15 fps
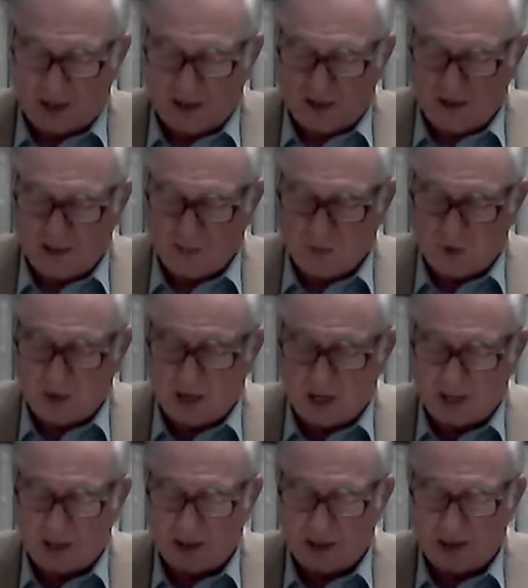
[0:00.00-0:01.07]

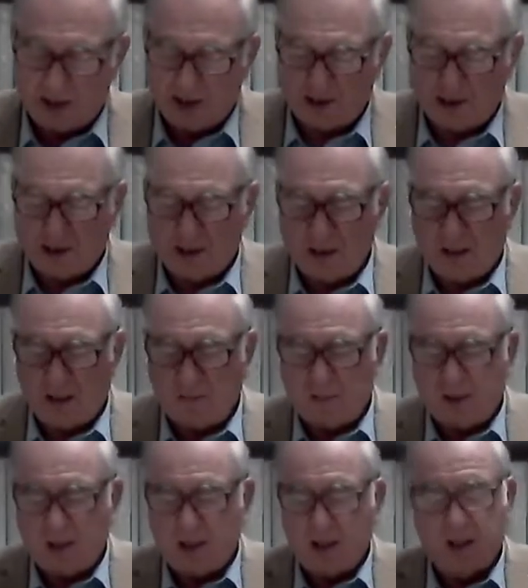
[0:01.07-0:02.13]
Nimrod, a
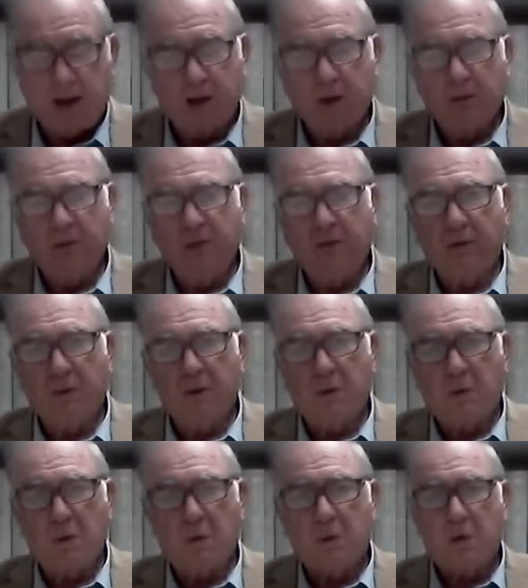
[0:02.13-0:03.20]
mighty hunter before the
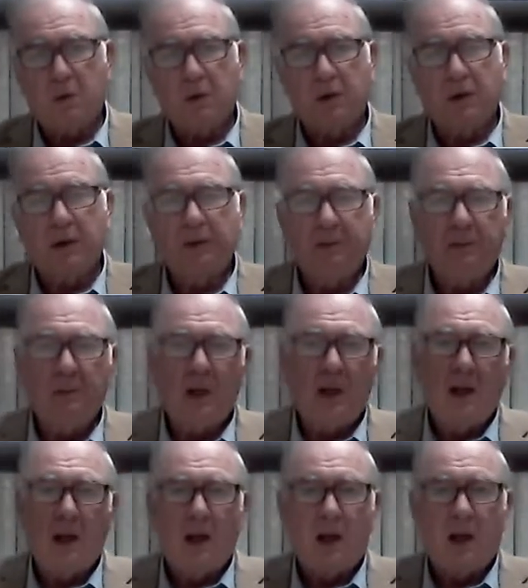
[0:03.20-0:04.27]
Lord,
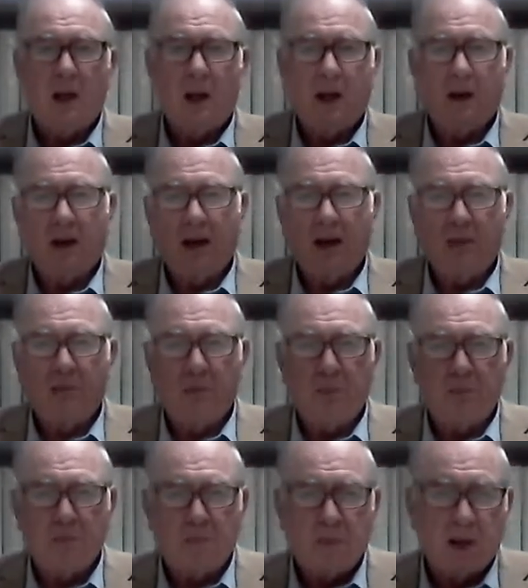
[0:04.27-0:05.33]
and
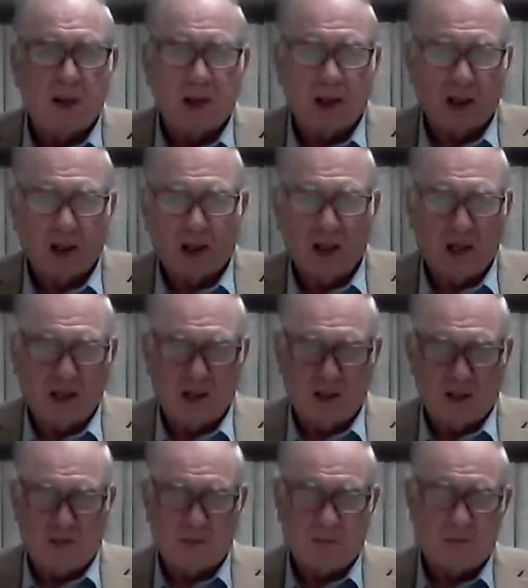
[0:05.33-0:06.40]
making a
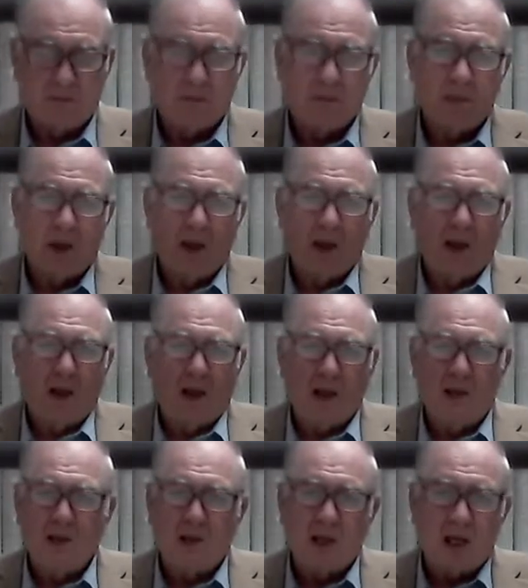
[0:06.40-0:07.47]
kingdom,
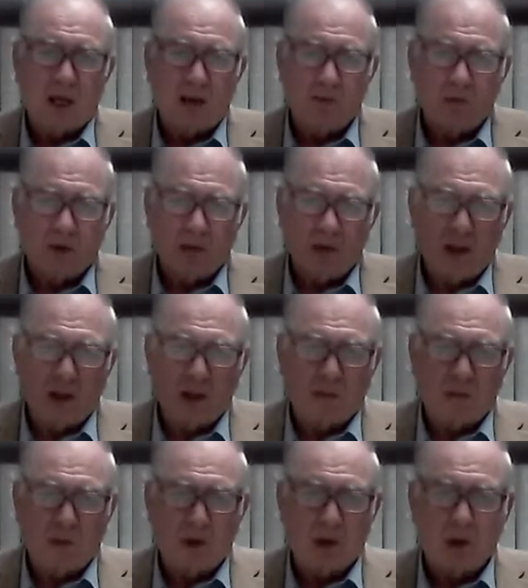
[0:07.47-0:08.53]
his name would be up
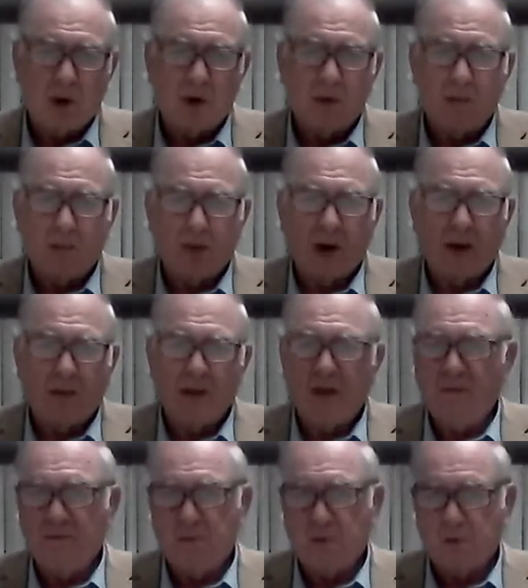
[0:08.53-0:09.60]
there, perhaps
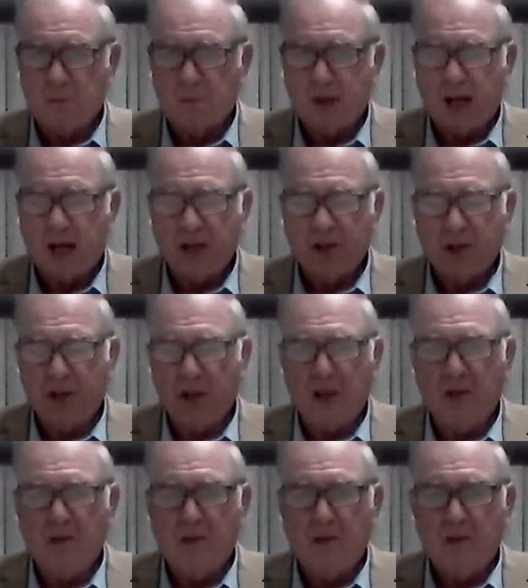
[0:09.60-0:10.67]
even
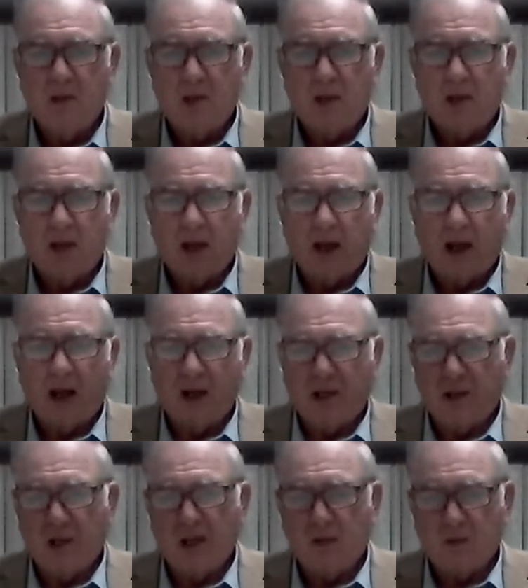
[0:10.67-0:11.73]
surpassing
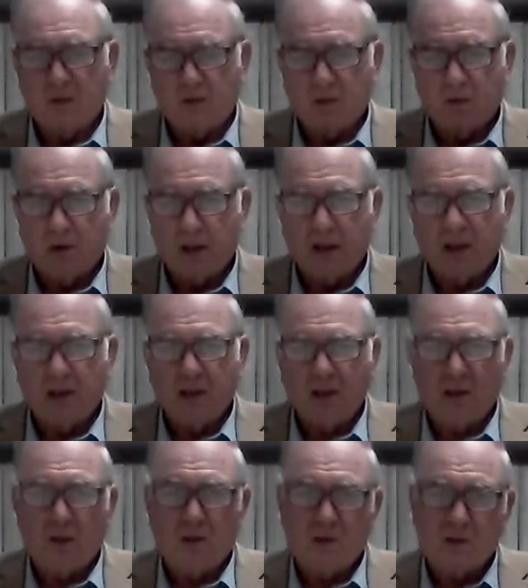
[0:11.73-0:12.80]
Alexander the Great and
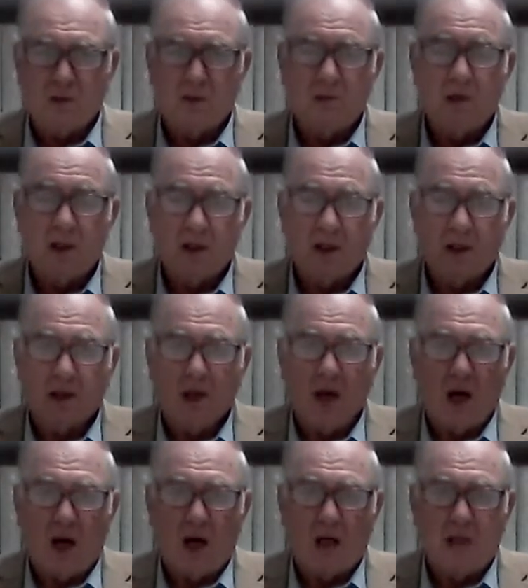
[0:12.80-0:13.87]
also Genghis
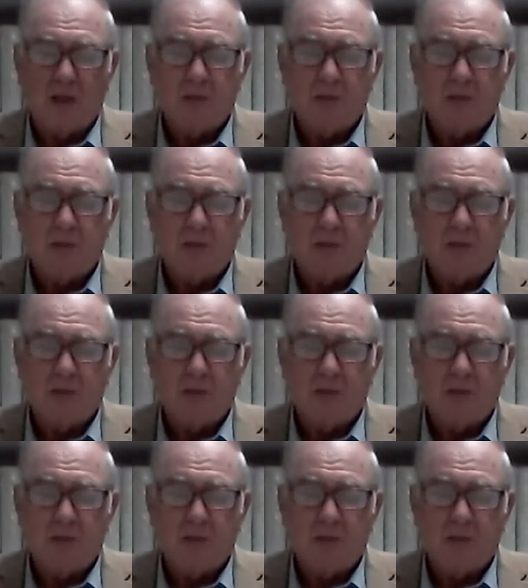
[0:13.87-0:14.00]
Khan.